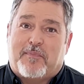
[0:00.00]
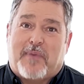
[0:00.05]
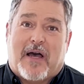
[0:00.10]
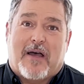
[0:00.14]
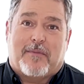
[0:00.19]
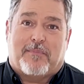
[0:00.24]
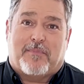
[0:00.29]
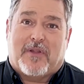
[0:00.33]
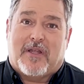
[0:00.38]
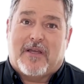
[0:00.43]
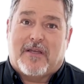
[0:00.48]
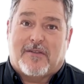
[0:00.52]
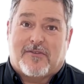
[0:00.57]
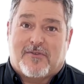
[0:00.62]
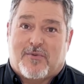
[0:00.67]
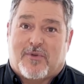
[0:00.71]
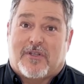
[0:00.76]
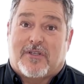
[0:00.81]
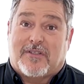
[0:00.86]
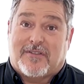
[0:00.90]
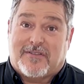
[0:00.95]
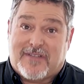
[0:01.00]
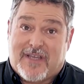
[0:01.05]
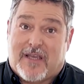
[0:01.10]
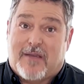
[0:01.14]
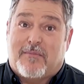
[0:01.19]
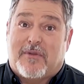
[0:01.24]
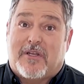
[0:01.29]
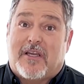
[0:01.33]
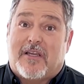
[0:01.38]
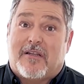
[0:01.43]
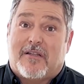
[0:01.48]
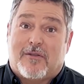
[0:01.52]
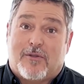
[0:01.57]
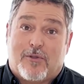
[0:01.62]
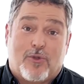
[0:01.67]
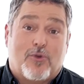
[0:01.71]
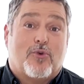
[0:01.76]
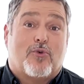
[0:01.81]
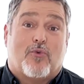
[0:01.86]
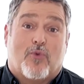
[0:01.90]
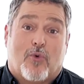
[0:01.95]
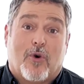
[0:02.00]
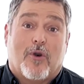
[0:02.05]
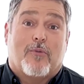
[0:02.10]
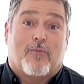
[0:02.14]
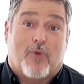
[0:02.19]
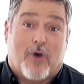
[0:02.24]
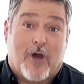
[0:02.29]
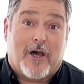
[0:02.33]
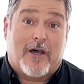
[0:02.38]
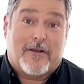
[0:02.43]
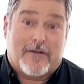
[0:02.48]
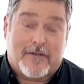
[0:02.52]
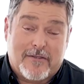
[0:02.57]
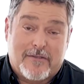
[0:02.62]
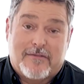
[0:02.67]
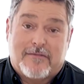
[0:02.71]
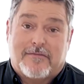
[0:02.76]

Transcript: pipelines were contaminated lukewarm water.